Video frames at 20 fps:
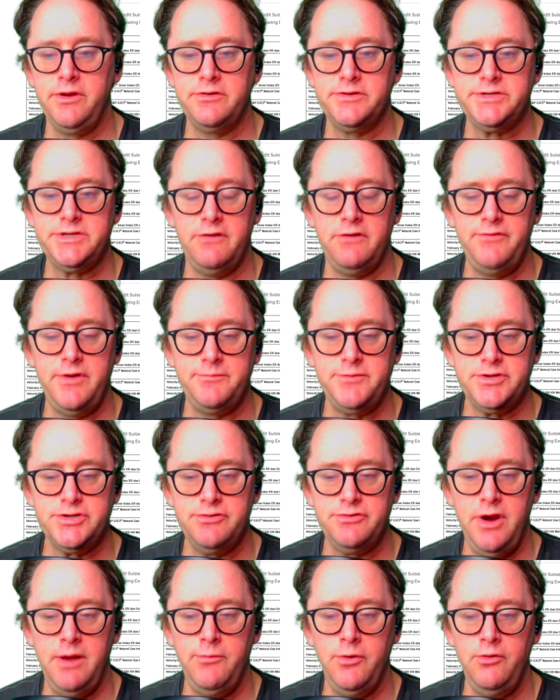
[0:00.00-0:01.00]
yourself up to
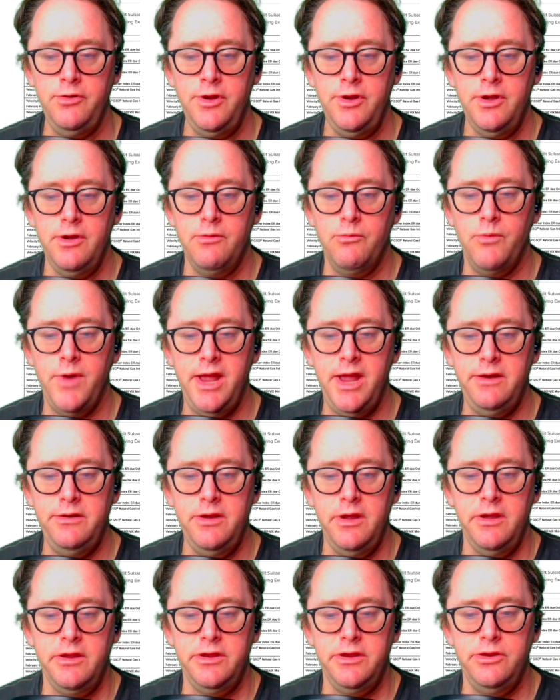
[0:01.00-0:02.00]
trouble when
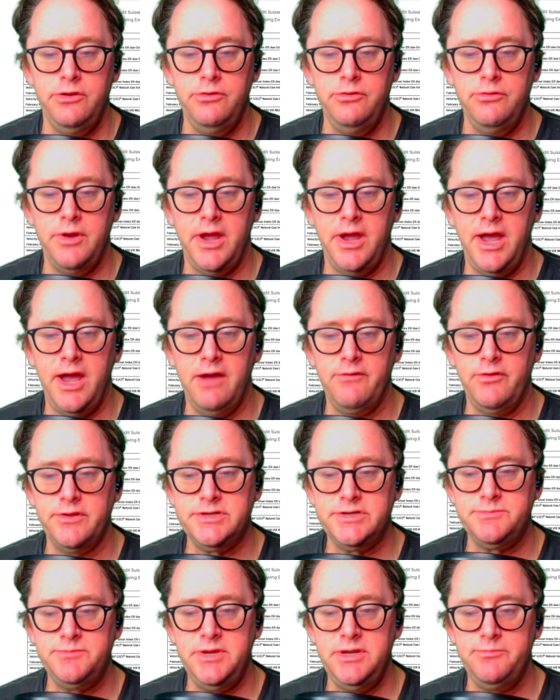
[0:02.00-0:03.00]
you have all
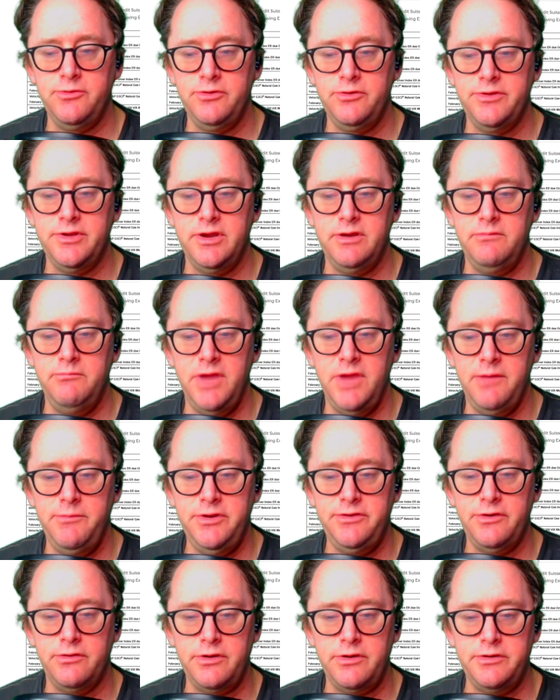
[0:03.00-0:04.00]
these people that maybe
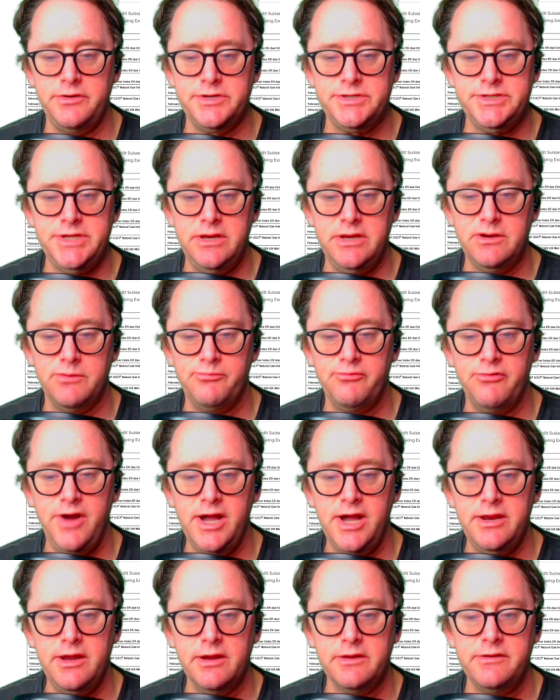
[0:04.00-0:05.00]
don't understand your
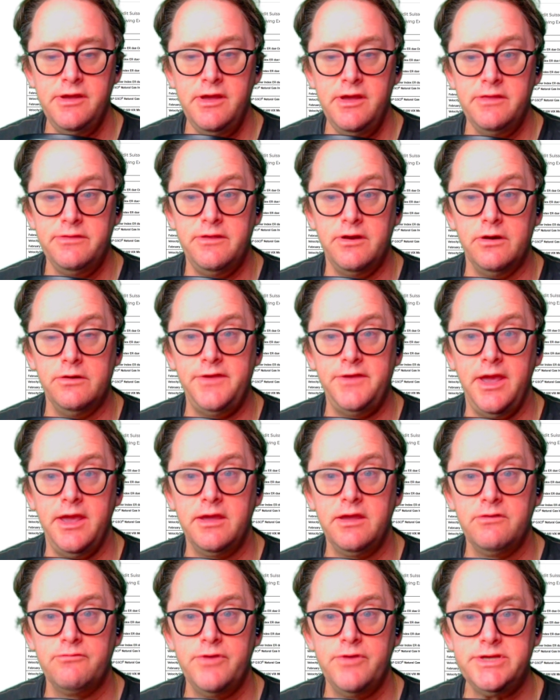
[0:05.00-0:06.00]
product that are
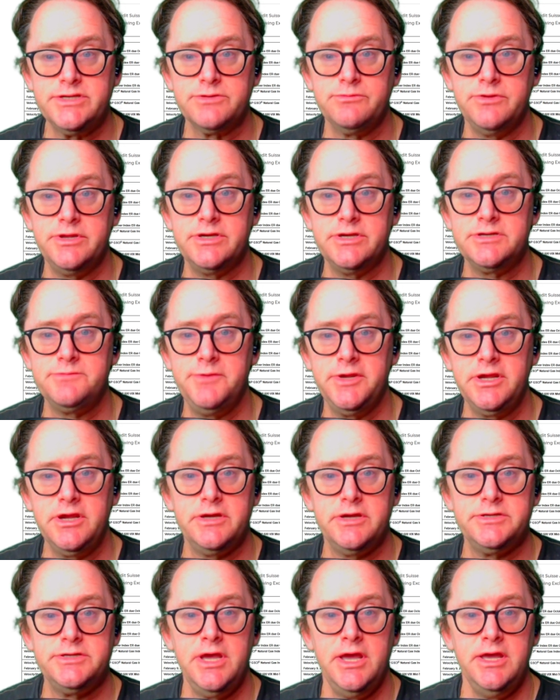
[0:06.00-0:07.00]
taking risk with this,
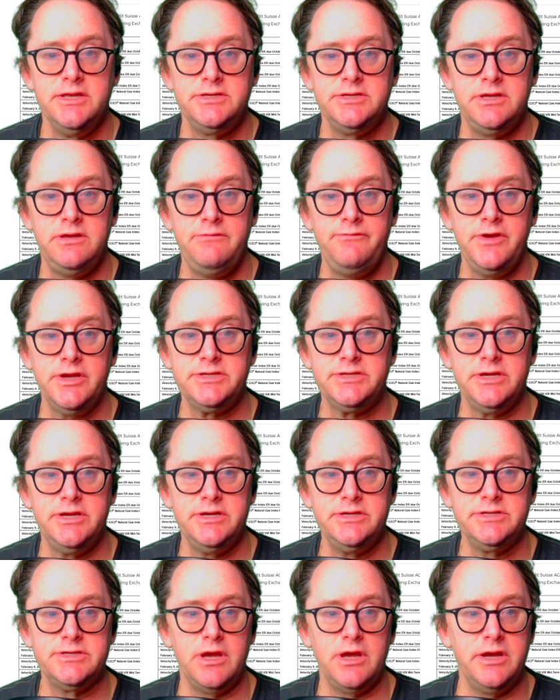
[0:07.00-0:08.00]
because TVIX
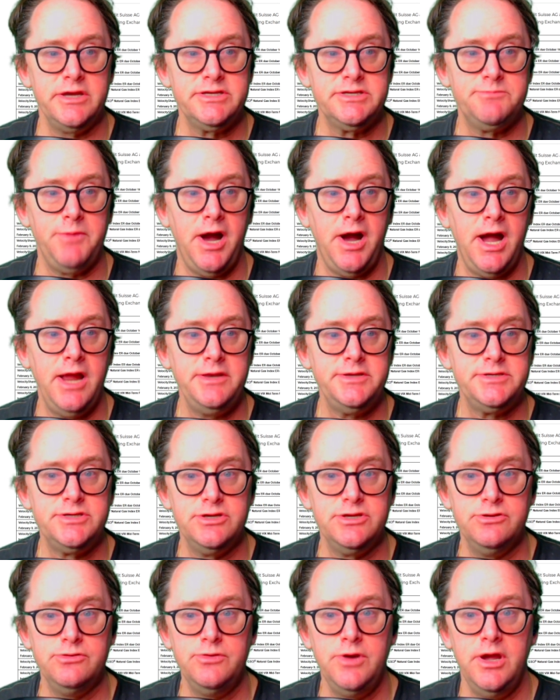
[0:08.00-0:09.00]
is a spot
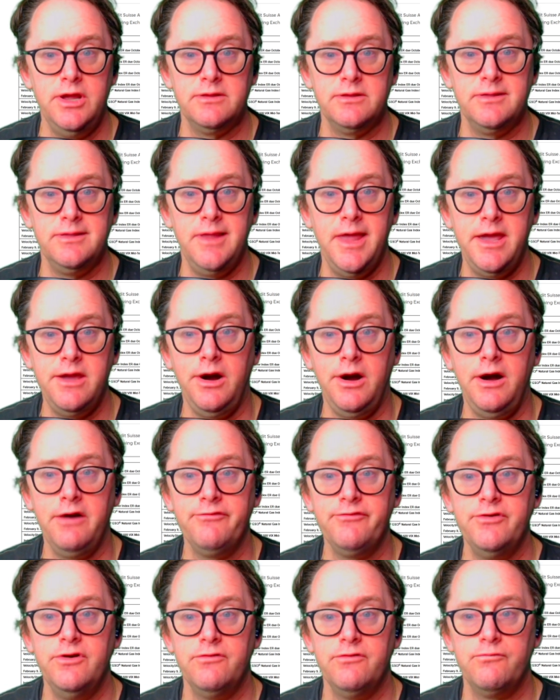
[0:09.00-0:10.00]
to lay
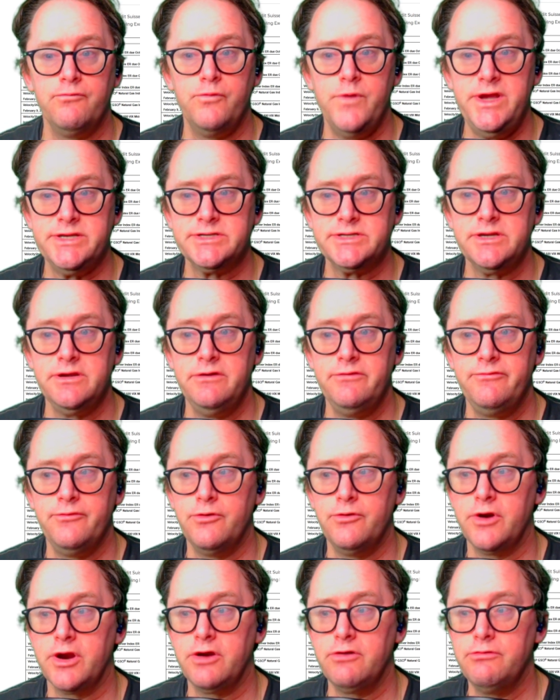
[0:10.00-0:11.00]
off risk
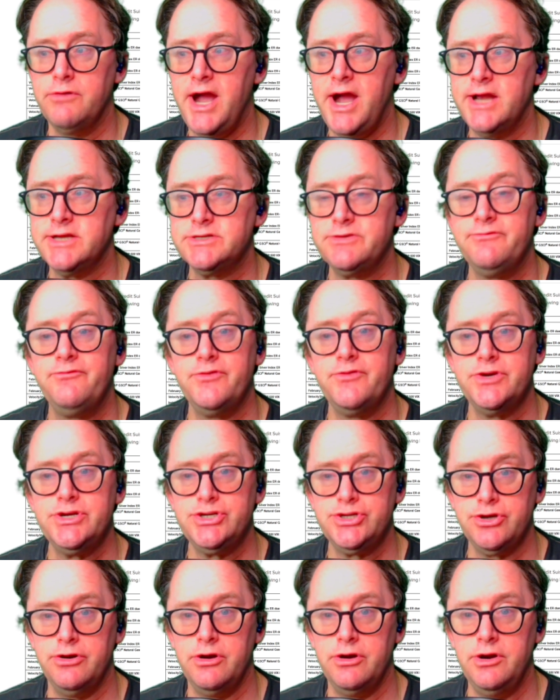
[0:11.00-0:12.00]
for a crash, for
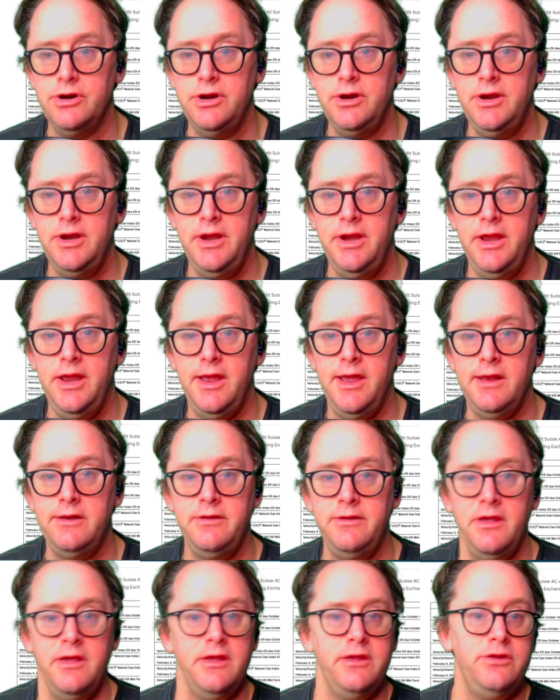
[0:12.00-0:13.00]
sure.
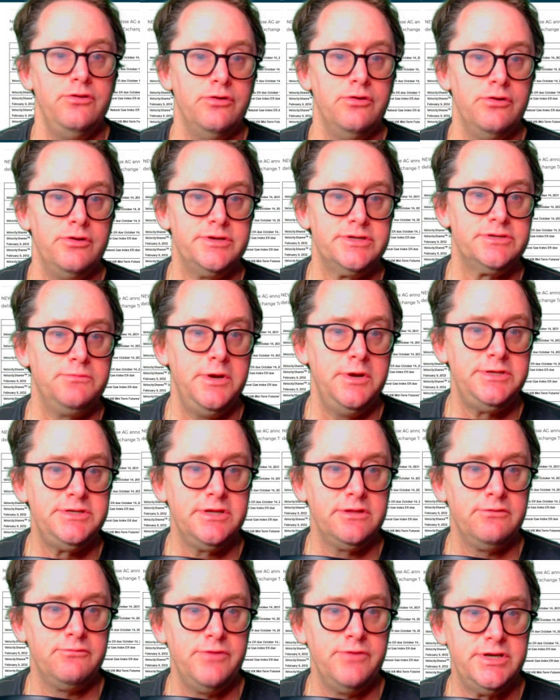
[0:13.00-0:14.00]
And you're
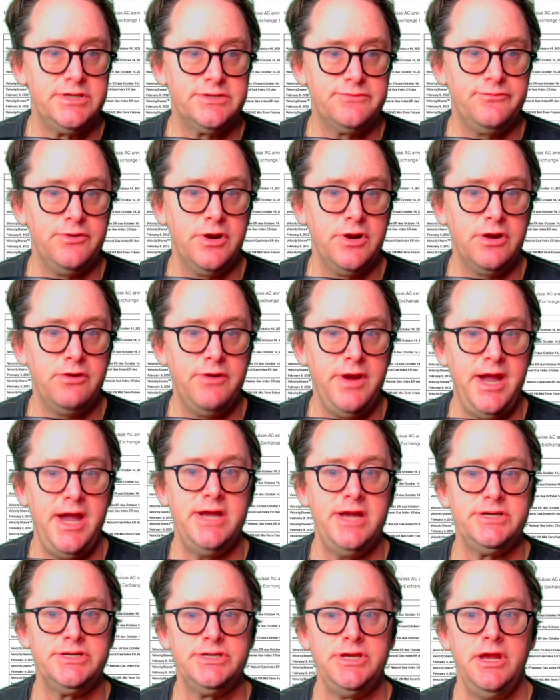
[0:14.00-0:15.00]
switching the risk for a
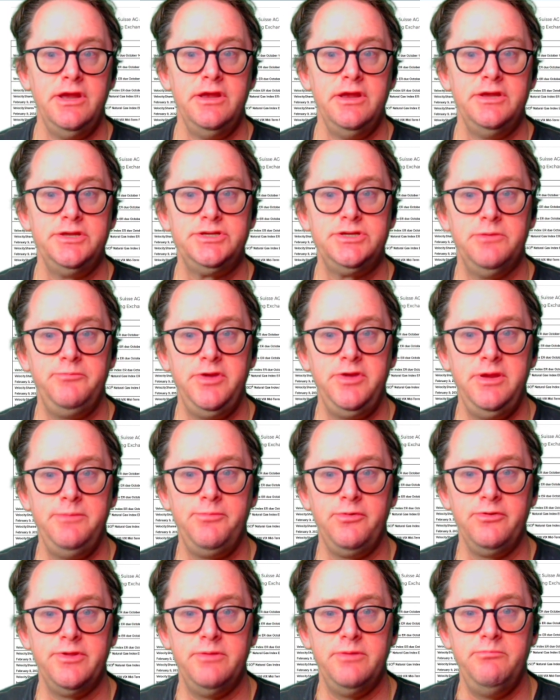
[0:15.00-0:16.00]
crash to
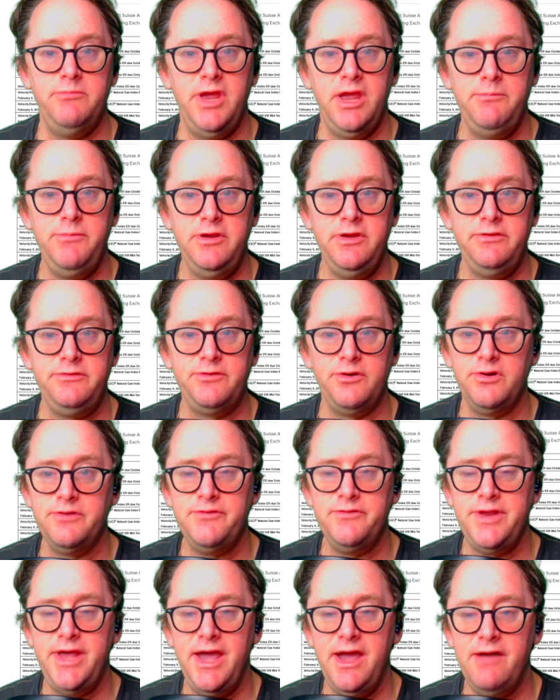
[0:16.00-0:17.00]
people that maybe don't
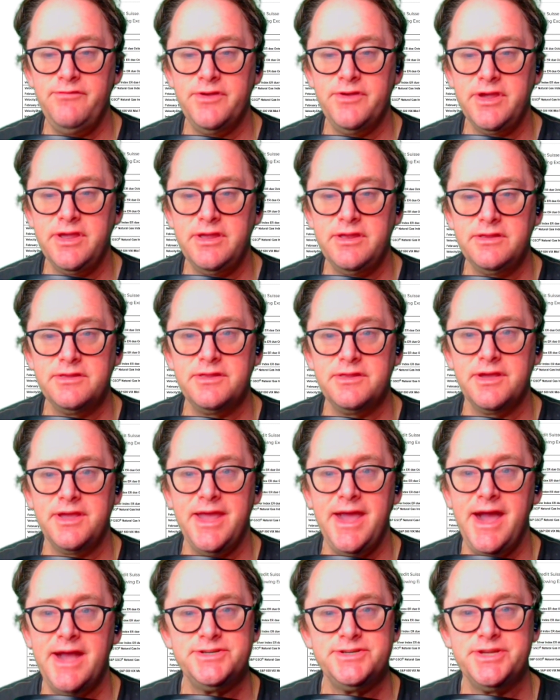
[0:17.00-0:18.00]
even have the
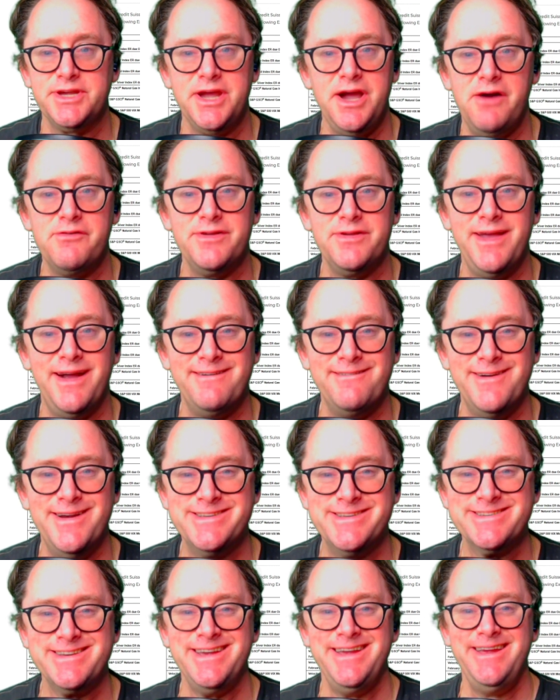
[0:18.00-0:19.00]
cash to cover that
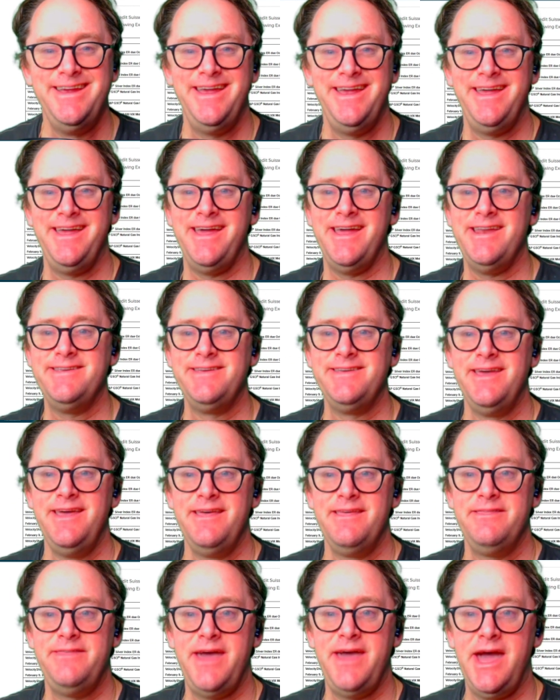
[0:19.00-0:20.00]
risk. And
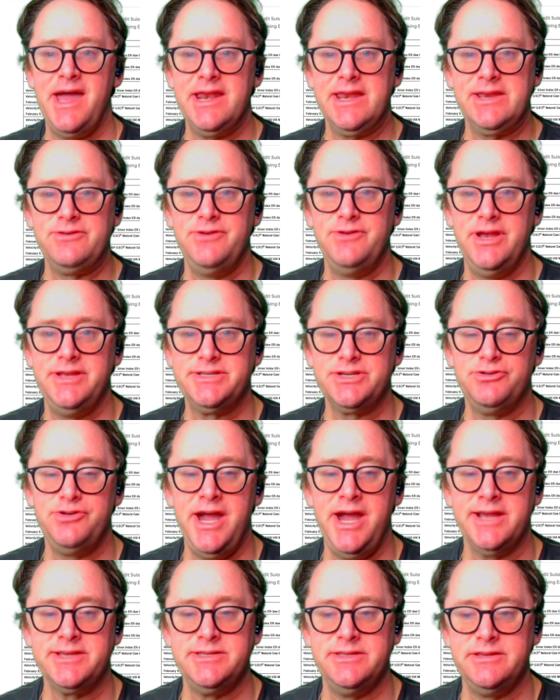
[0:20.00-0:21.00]
that creates
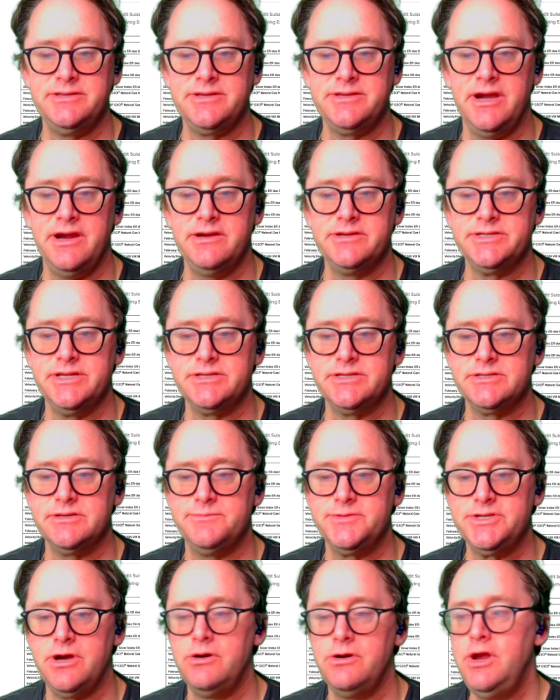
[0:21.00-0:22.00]
cracks in the entire
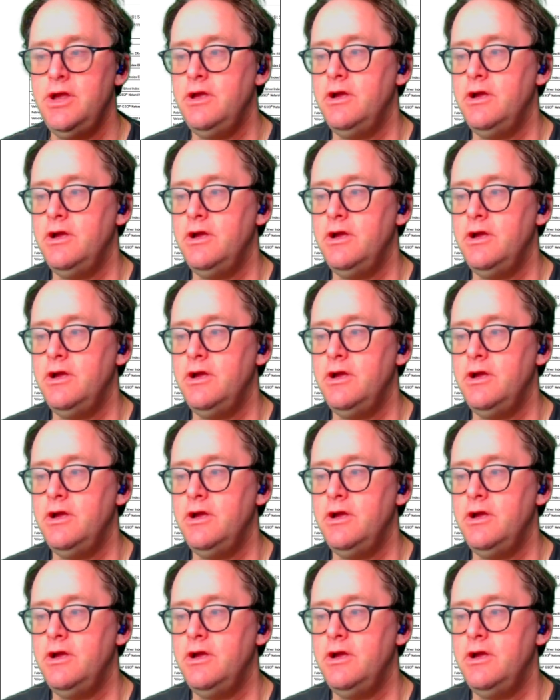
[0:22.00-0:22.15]
system. So